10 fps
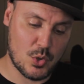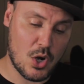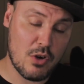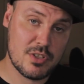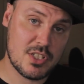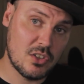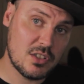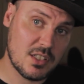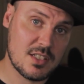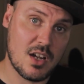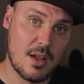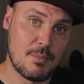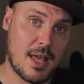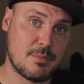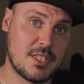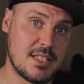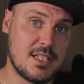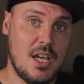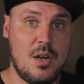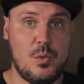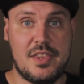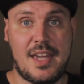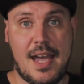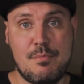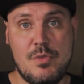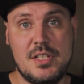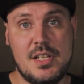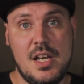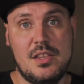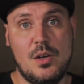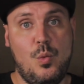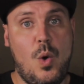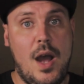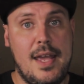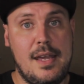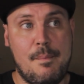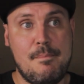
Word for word: for horizontal time lapses with cameras that weigh a